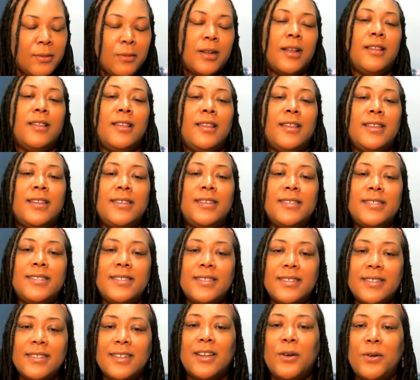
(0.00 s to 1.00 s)
when I listen
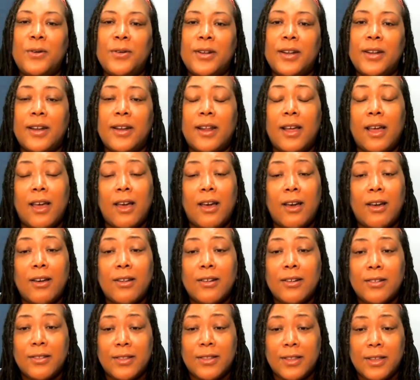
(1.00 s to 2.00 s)
and I own and I
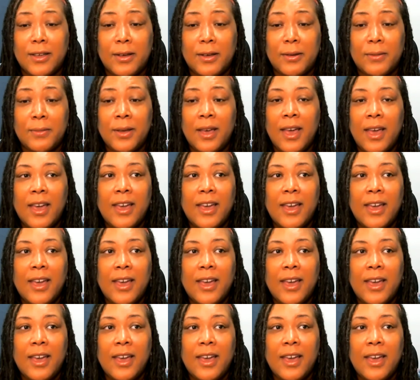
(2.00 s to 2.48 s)
honor them,